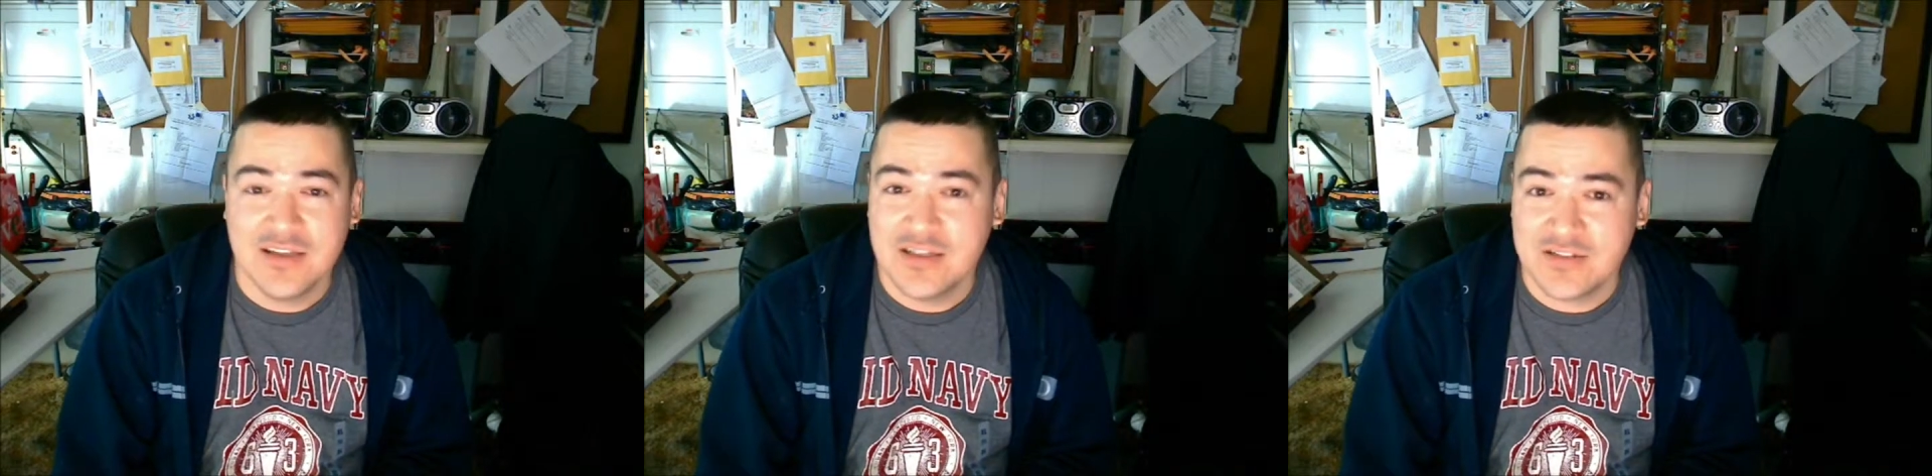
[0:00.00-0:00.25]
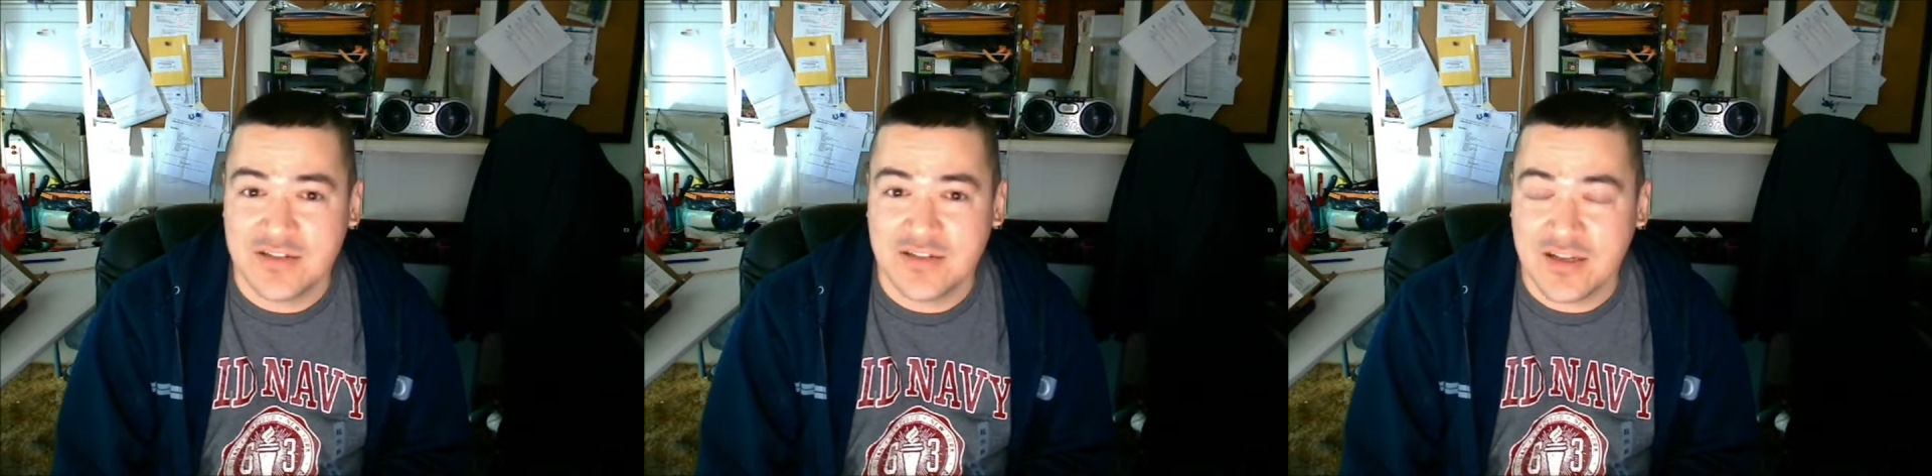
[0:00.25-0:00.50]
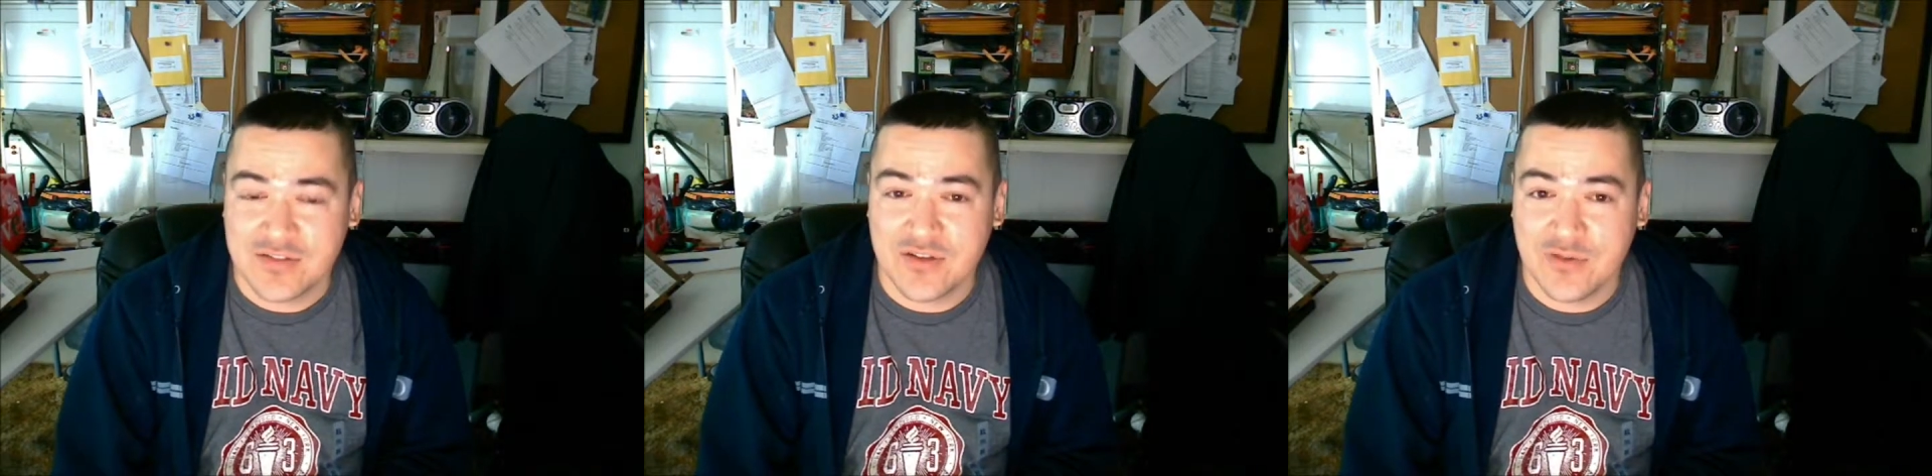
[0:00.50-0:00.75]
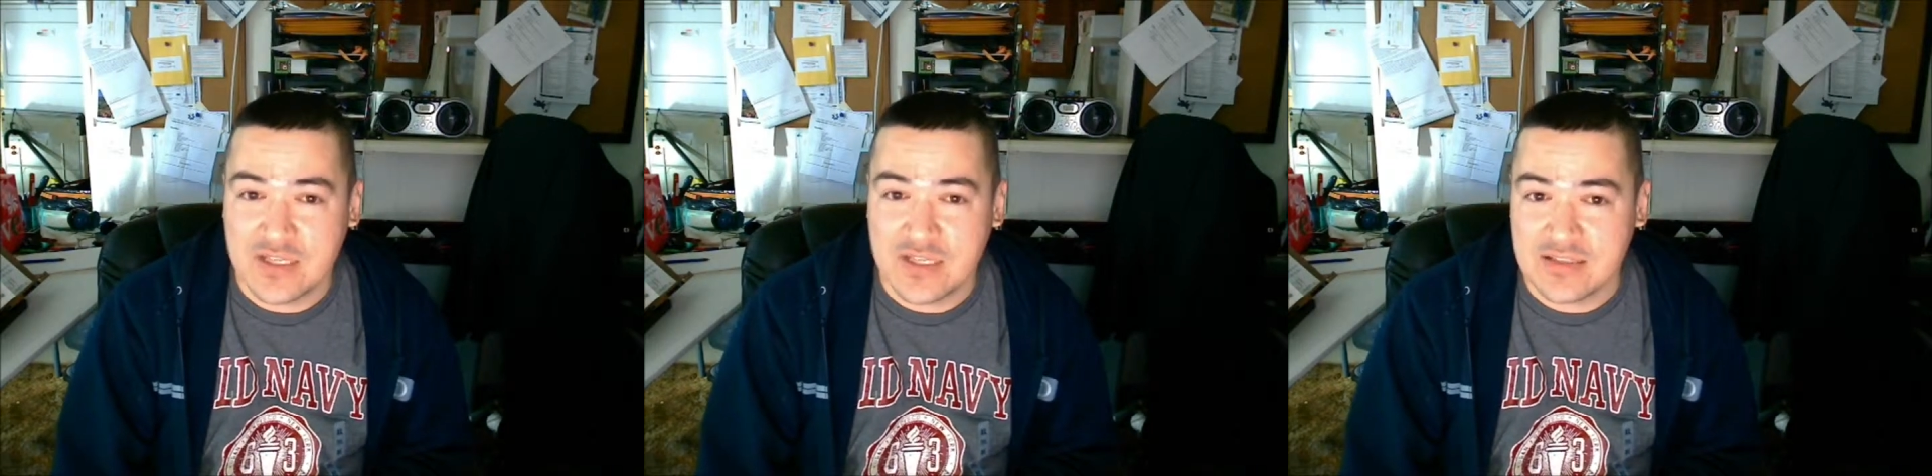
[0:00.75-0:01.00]
it's not
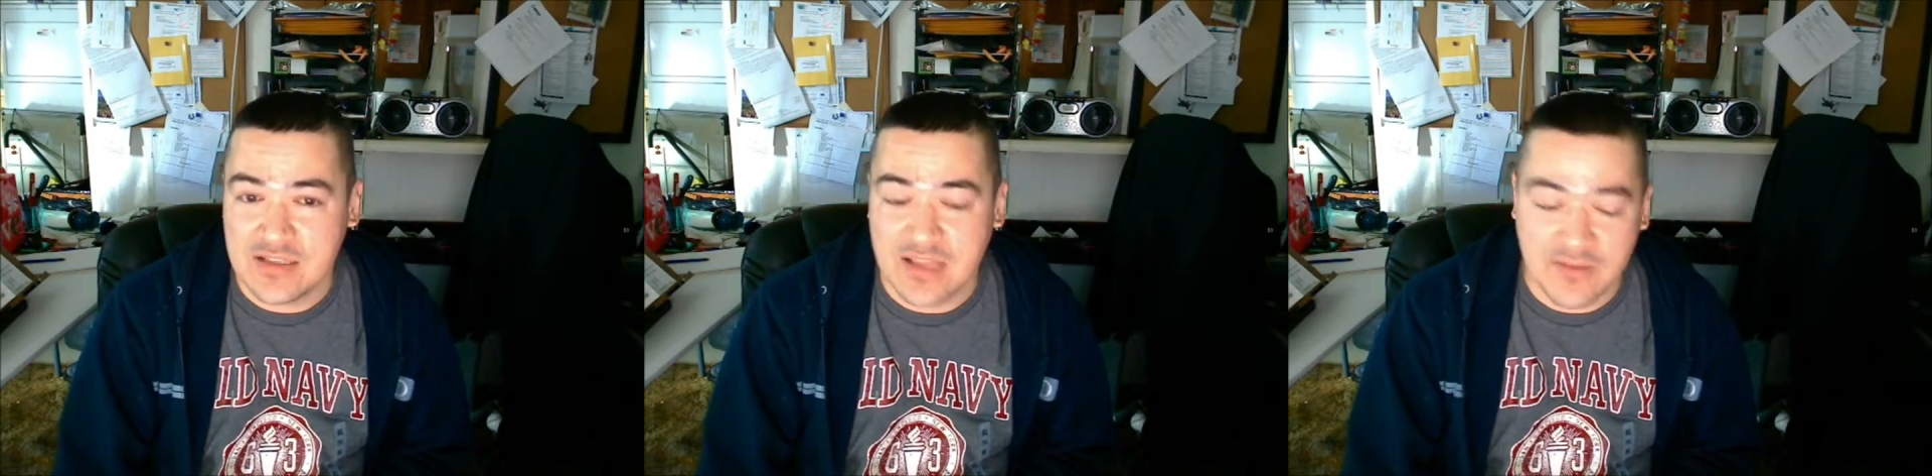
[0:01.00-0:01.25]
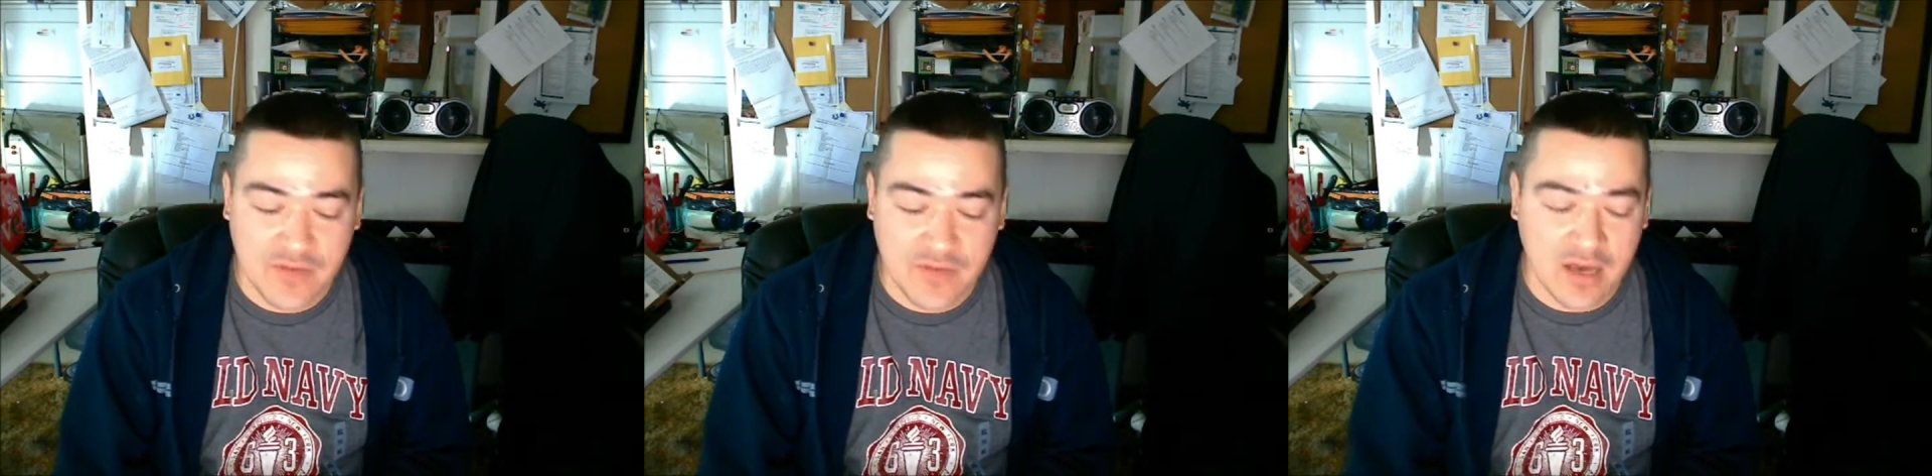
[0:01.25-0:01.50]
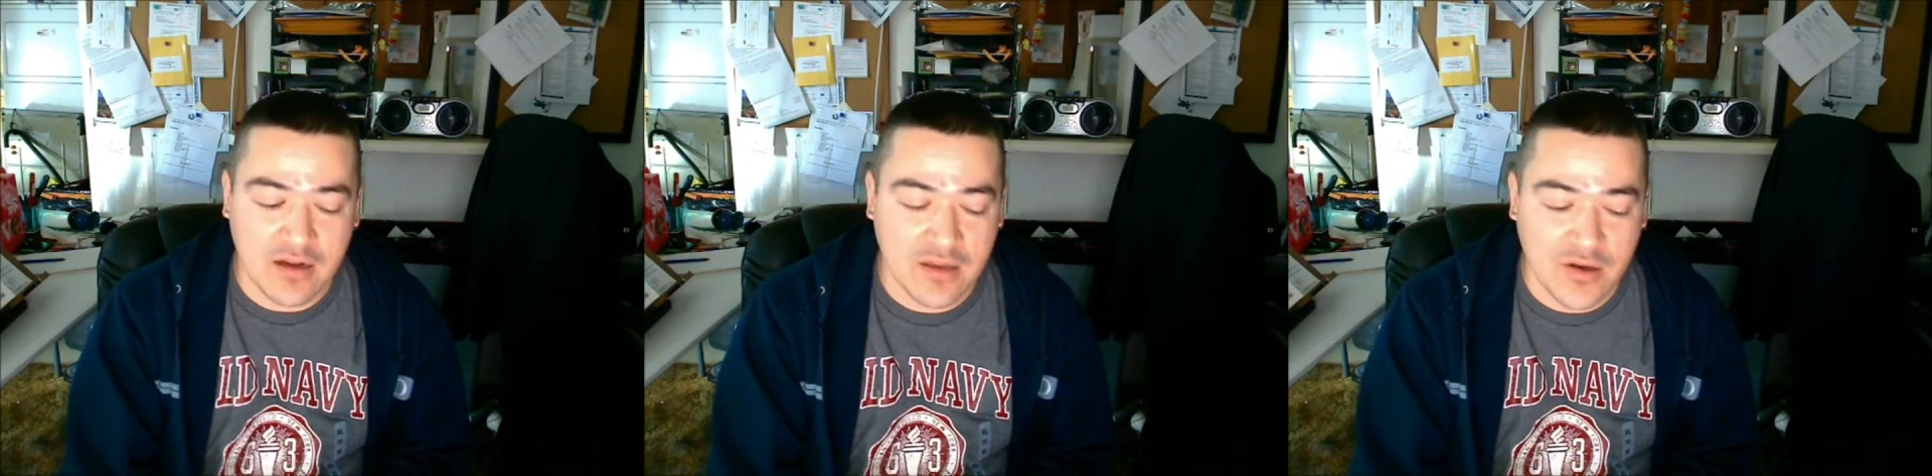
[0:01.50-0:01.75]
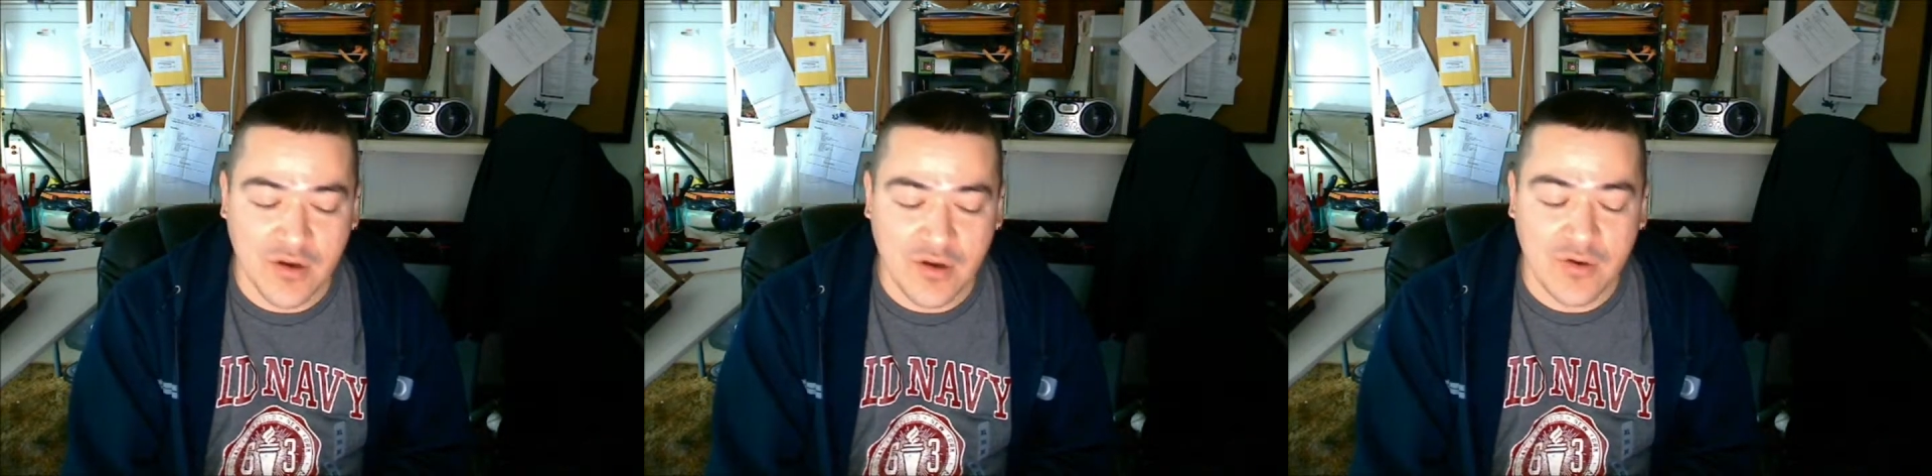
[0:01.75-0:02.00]
so easy. They've got
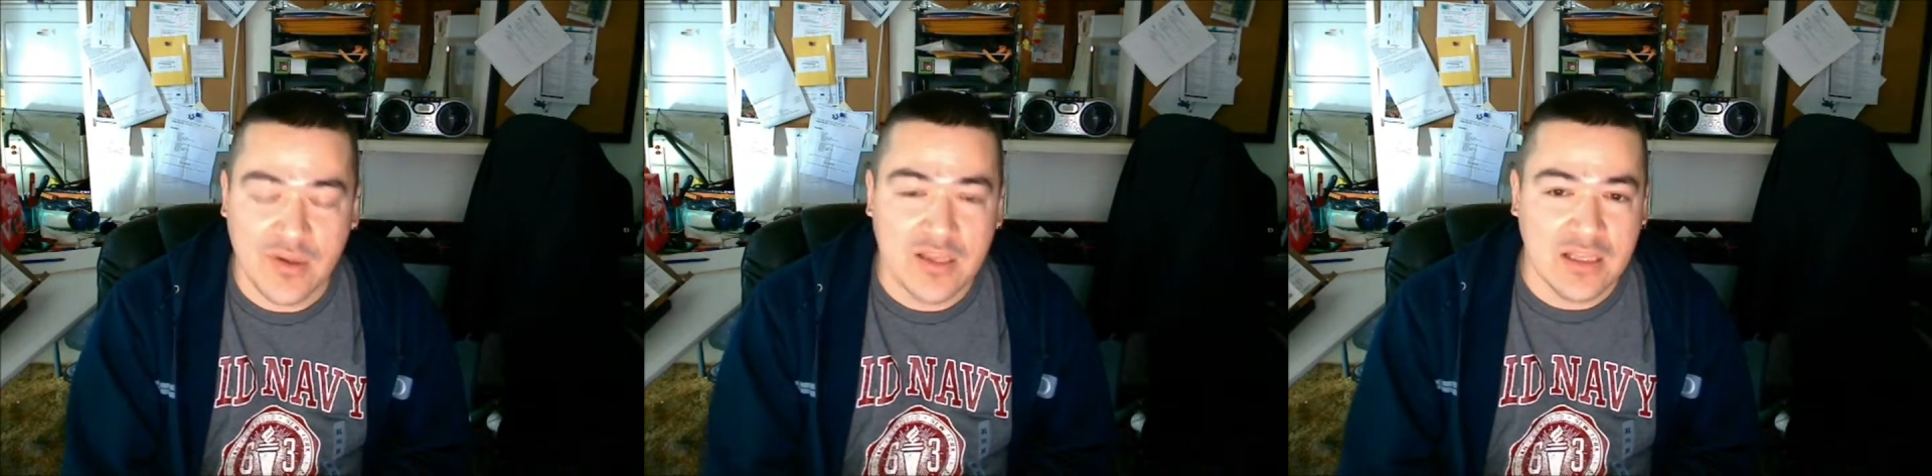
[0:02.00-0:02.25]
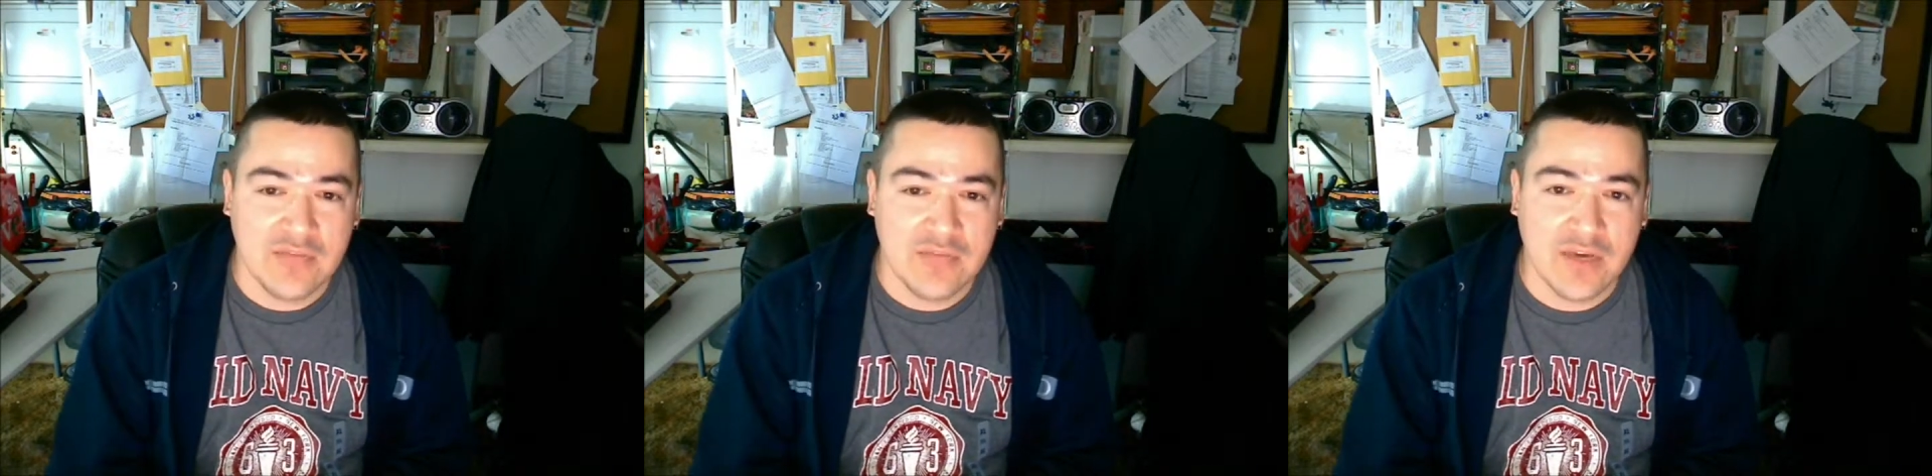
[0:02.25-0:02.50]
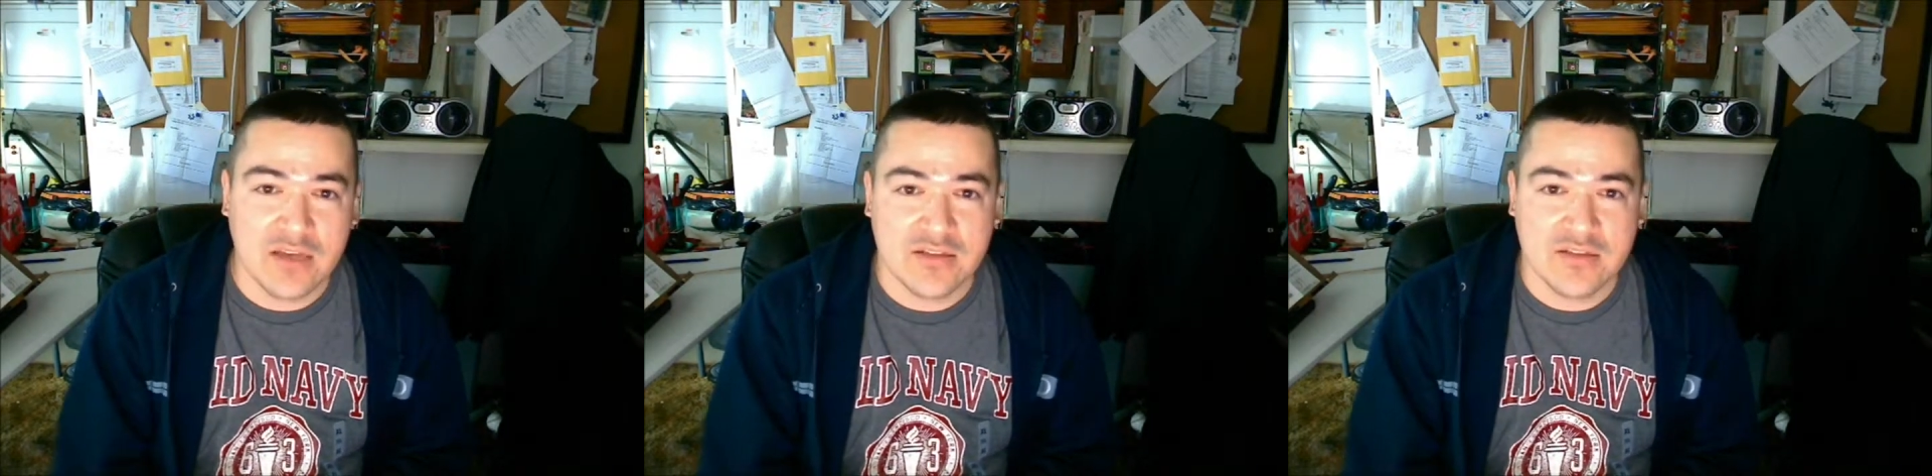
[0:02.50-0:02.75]
to